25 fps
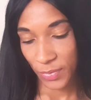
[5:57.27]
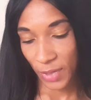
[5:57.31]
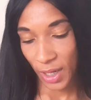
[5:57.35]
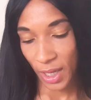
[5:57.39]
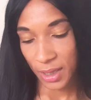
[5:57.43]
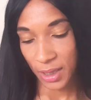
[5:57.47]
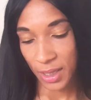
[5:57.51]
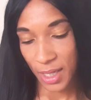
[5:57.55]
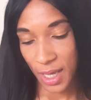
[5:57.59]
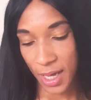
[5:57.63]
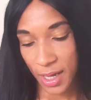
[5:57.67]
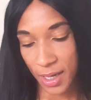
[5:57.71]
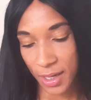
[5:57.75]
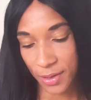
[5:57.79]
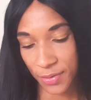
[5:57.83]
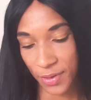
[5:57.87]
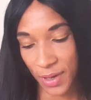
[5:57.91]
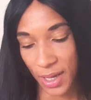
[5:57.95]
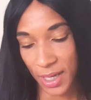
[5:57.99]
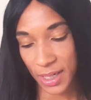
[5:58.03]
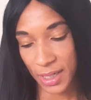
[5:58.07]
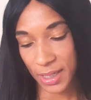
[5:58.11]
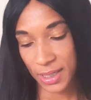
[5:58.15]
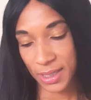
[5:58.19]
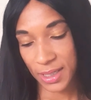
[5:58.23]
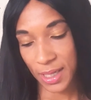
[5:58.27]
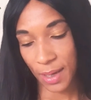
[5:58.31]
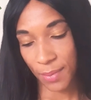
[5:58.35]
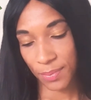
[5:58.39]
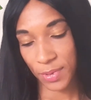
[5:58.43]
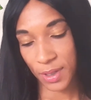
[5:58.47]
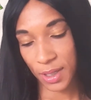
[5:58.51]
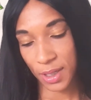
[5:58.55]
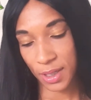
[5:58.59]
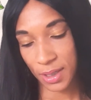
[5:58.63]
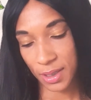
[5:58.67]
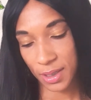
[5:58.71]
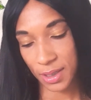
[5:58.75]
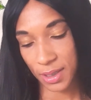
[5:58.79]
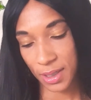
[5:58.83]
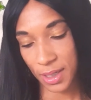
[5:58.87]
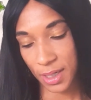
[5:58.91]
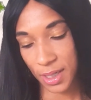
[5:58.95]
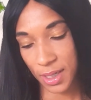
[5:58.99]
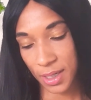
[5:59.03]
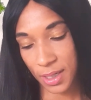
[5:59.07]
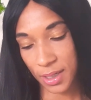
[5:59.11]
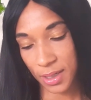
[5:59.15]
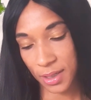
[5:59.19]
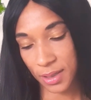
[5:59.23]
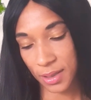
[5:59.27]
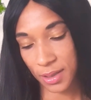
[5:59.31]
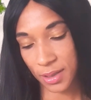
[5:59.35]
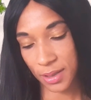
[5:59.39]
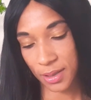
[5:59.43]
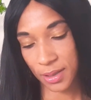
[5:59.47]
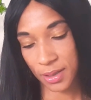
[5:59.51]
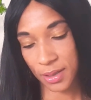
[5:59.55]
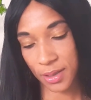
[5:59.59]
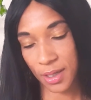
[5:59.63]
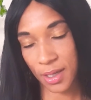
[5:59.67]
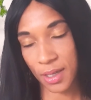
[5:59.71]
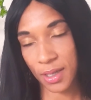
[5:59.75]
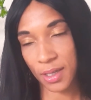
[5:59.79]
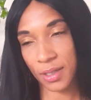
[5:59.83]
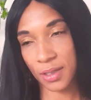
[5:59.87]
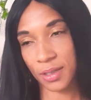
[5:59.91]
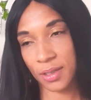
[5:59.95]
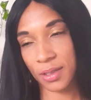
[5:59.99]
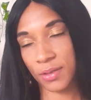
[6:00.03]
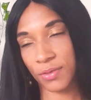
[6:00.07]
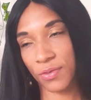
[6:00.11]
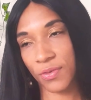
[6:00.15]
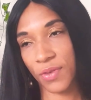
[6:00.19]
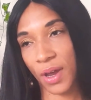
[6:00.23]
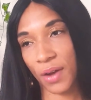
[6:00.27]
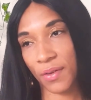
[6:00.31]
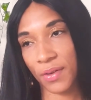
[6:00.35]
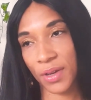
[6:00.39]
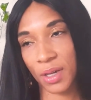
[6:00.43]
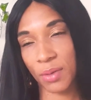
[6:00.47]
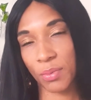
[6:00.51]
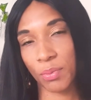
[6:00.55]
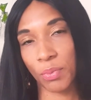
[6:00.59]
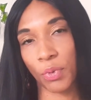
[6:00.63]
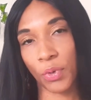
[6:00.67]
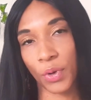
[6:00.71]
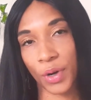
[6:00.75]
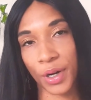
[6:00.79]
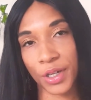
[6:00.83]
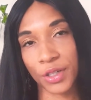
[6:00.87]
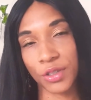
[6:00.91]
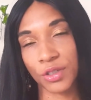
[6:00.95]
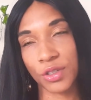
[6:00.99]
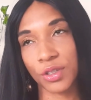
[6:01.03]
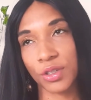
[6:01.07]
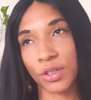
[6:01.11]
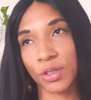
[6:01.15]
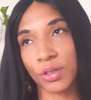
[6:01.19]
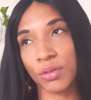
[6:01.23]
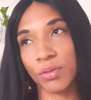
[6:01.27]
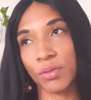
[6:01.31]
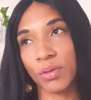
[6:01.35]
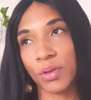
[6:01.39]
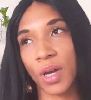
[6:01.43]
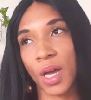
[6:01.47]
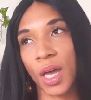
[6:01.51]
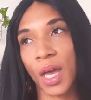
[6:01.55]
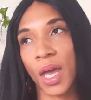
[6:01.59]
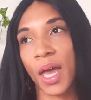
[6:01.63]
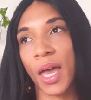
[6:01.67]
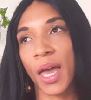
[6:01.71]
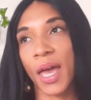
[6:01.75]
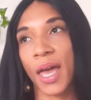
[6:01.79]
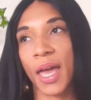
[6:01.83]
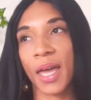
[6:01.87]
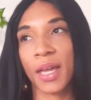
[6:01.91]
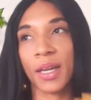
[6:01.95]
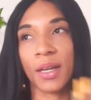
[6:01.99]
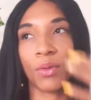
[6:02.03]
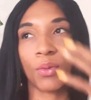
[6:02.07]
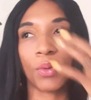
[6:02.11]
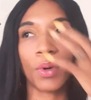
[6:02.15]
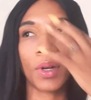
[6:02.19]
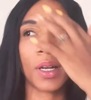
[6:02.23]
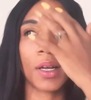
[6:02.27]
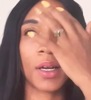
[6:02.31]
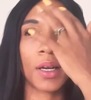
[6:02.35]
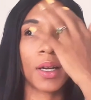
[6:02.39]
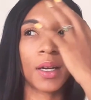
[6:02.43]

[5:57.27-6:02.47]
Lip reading: love and acceptance is very important to you. And what